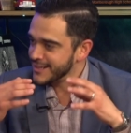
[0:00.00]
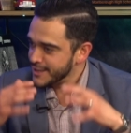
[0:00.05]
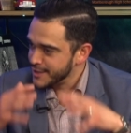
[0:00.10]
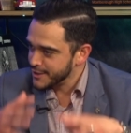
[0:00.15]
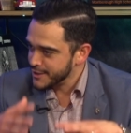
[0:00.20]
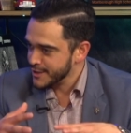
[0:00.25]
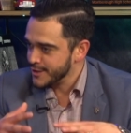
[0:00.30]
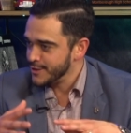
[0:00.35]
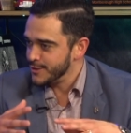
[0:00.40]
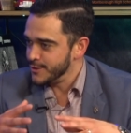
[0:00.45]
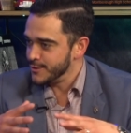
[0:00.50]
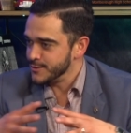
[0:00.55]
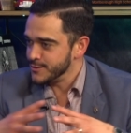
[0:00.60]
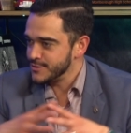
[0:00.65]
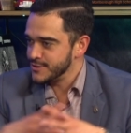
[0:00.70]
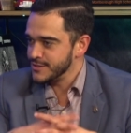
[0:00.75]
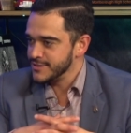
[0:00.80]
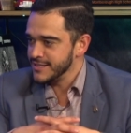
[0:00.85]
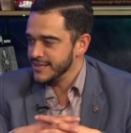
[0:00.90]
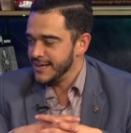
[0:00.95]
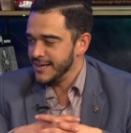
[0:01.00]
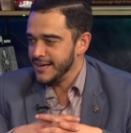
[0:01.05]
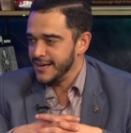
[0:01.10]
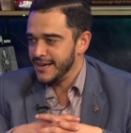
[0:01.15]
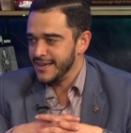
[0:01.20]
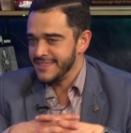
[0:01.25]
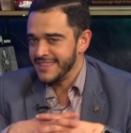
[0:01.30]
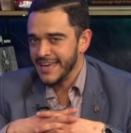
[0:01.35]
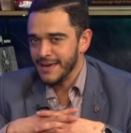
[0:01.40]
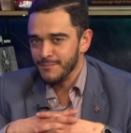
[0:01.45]
clear to close,
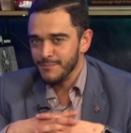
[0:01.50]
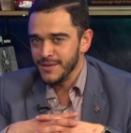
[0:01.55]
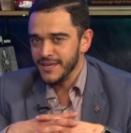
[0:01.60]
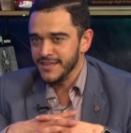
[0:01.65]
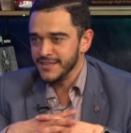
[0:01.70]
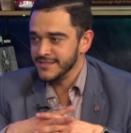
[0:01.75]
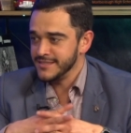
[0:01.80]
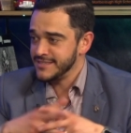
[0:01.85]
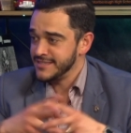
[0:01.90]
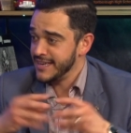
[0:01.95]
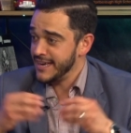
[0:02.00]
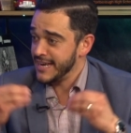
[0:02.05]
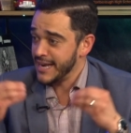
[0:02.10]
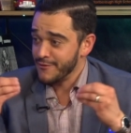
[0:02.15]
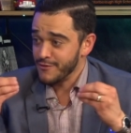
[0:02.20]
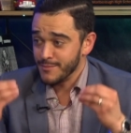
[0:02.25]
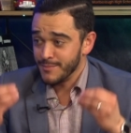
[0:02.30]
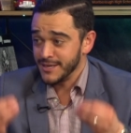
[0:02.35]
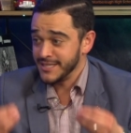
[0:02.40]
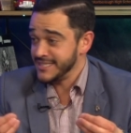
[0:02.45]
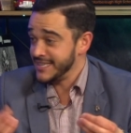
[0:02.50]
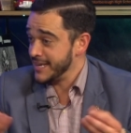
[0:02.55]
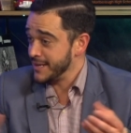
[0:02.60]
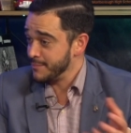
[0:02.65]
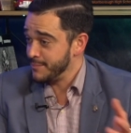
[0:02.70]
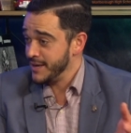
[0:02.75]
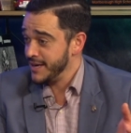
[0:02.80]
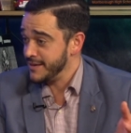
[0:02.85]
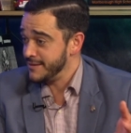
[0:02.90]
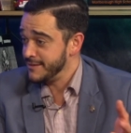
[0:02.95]
that means that everybody's
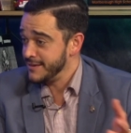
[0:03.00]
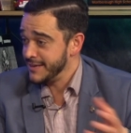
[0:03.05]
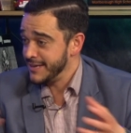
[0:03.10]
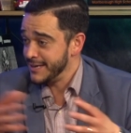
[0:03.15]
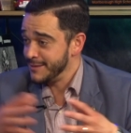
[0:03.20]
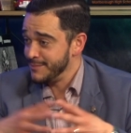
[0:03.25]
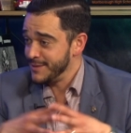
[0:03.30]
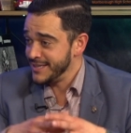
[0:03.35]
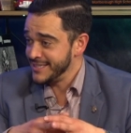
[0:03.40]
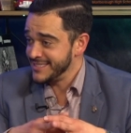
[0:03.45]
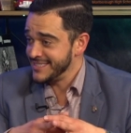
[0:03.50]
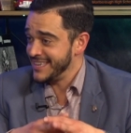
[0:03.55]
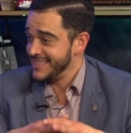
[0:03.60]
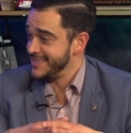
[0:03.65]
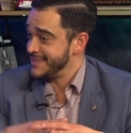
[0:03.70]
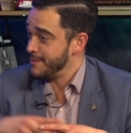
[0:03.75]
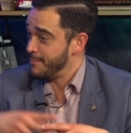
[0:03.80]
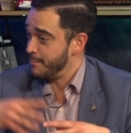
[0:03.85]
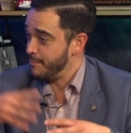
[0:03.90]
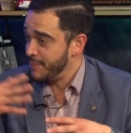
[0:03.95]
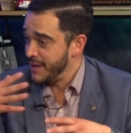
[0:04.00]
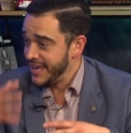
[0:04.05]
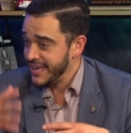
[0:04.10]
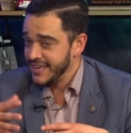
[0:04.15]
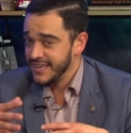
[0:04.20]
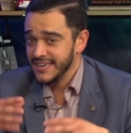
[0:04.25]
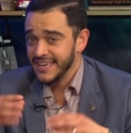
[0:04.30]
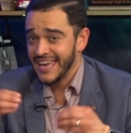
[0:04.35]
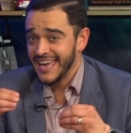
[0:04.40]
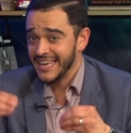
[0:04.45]
getting paid. It means that the
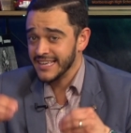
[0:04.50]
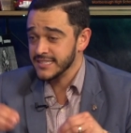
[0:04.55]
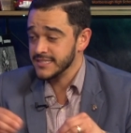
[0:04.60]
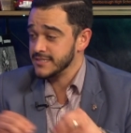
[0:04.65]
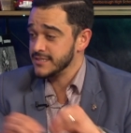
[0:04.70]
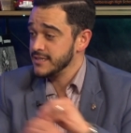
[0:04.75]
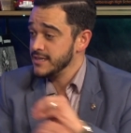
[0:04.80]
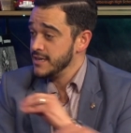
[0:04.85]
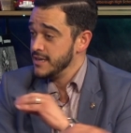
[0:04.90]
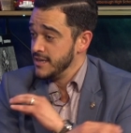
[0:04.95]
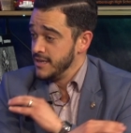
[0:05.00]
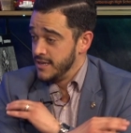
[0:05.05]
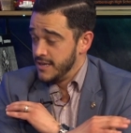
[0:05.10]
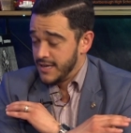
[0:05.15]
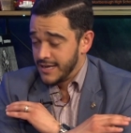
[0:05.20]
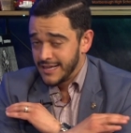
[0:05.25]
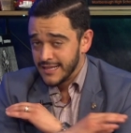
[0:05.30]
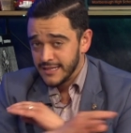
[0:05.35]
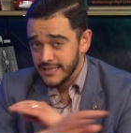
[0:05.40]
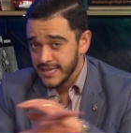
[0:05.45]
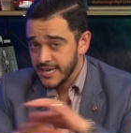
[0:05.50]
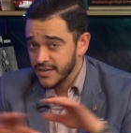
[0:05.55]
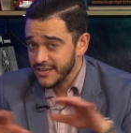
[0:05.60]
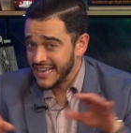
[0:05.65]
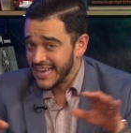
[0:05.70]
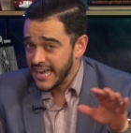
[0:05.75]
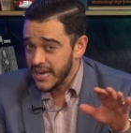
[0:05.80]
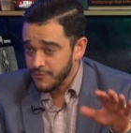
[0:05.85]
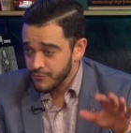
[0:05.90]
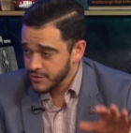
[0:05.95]
bank has
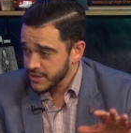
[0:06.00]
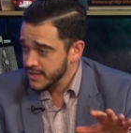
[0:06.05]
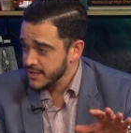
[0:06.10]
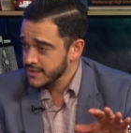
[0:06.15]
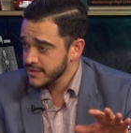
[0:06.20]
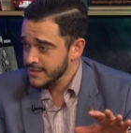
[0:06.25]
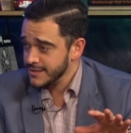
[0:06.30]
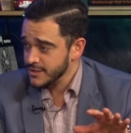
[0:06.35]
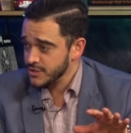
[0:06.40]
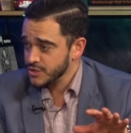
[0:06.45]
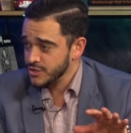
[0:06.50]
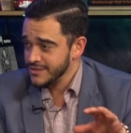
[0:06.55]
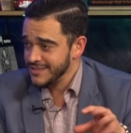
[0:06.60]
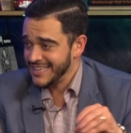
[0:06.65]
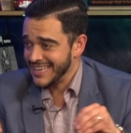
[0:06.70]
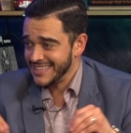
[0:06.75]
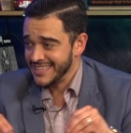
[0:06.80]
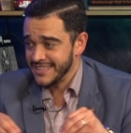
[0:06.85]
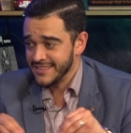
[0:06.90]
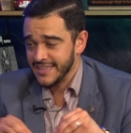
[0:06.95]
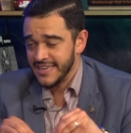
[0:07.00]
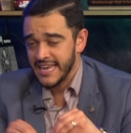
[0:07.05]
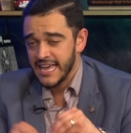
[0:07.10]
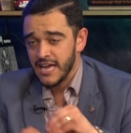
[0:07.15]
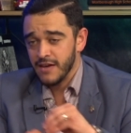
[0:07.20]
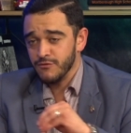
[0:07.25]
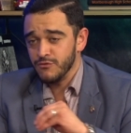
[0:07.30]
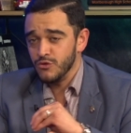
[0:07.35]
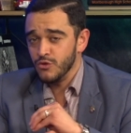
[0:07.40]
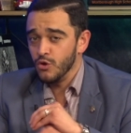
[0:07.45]
cleared every condition, and that they
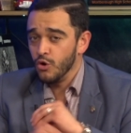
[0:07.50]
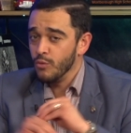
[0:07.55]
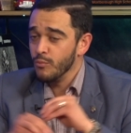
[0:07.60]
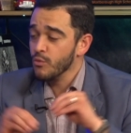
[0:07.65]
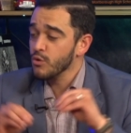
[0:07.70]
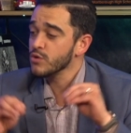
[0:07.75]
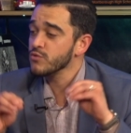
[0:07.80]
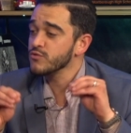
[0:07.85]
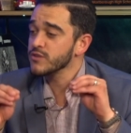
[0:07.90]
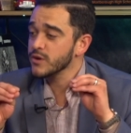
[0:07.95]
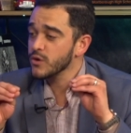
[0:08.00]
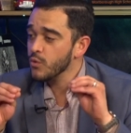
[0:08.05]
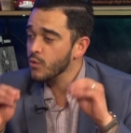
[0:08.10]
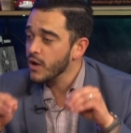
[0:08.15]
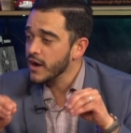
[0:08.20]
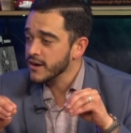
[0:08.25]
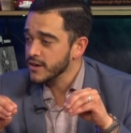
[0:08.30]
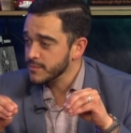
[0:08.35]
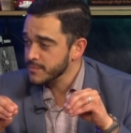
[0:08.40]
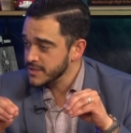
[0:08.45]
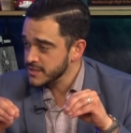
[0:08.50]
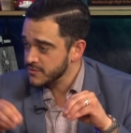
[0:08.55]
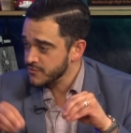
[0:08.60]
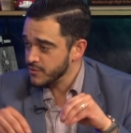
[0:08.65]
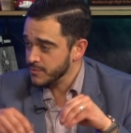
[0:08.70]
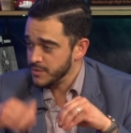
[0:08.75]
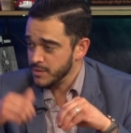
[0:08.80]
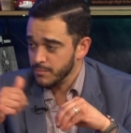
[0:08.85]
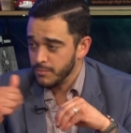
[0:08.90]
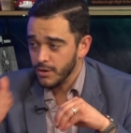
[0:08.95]
have no more requirements
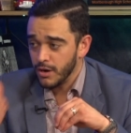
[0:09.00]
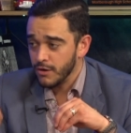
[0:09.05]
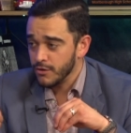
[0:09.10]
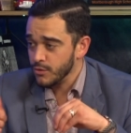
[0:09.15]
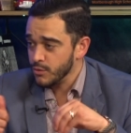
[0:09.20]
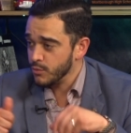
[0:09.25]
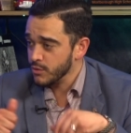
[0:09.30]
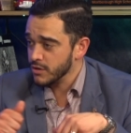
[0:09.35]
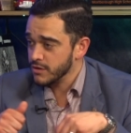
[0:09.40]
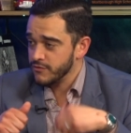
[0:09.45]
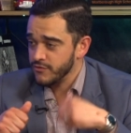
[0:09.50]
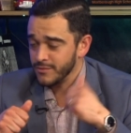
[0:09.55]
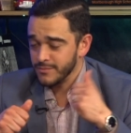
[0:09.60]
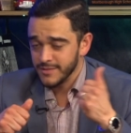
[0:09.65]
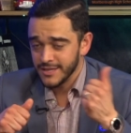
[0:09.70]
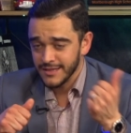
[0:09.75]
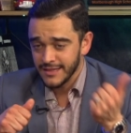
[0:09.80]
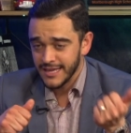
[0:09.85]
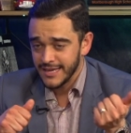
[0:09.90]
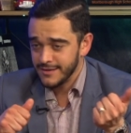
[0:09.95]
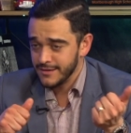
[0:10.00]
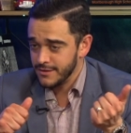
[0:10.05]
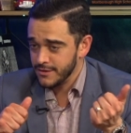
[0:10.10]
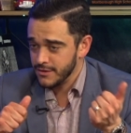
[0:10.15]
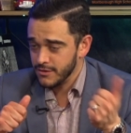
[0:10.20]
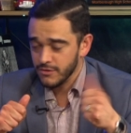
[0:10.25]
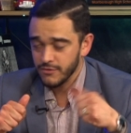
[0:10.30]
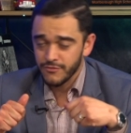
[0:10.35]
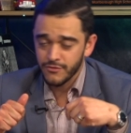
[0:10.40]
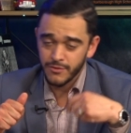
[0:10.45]
from the borrower, from the
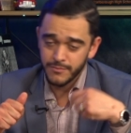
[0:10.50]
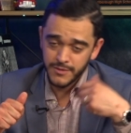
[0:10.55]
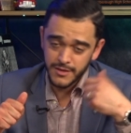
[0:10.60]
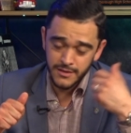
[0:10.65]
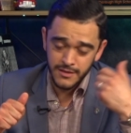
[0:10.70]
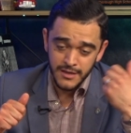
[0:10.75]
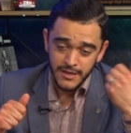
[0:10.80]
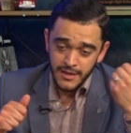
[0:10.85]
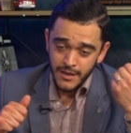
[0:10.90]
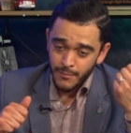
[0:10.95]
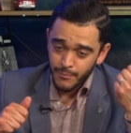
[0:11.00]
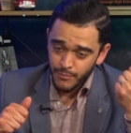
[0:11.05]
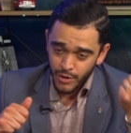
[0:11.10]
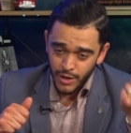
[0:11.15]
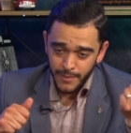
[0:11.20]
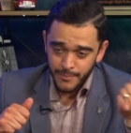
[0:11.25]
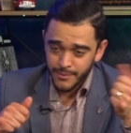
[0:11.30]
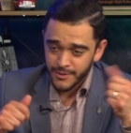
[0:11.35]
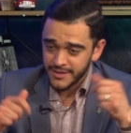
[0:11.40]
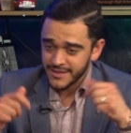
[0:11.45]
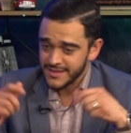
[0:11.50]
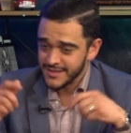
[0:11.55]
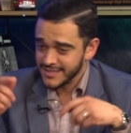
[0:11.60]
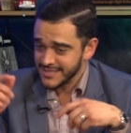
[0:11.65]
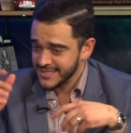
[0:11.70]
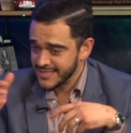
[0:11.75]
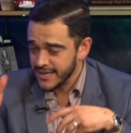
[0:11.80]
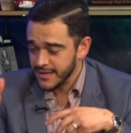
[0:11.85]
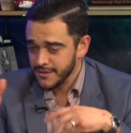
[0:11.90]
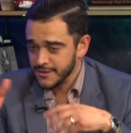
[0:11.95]
lender, or from the property, the
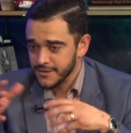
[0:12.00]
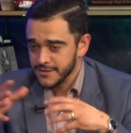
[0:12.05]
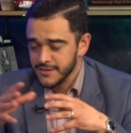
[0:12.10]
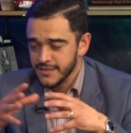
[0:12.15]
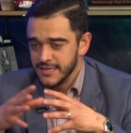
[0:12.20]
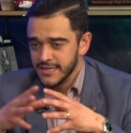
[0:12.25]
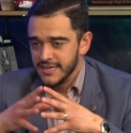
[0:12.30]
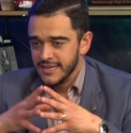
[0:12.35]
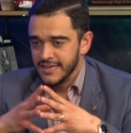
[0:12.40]
seller,